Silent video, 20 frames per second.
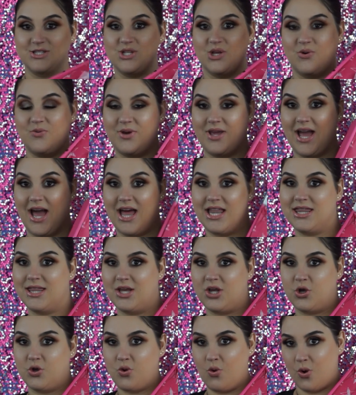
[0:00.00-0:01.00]
so we got
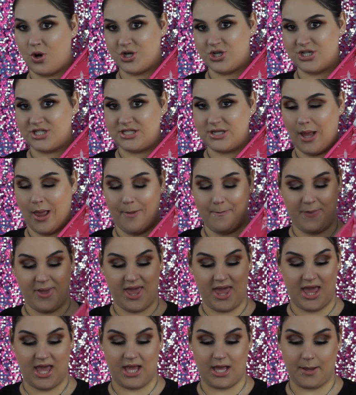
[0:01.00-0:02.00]
the gorgeous
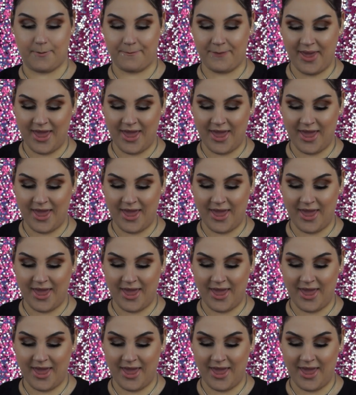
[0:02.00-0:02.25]
pink